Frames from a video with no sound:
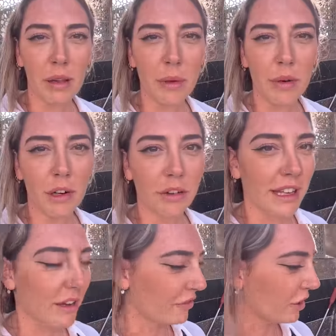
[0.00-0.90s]
While we were
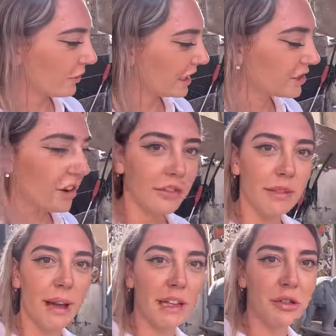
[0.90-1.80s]
looking for a restaurant,
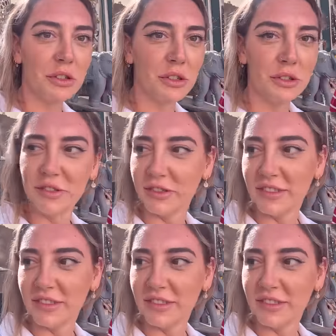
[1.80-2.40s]
we met Yusuf.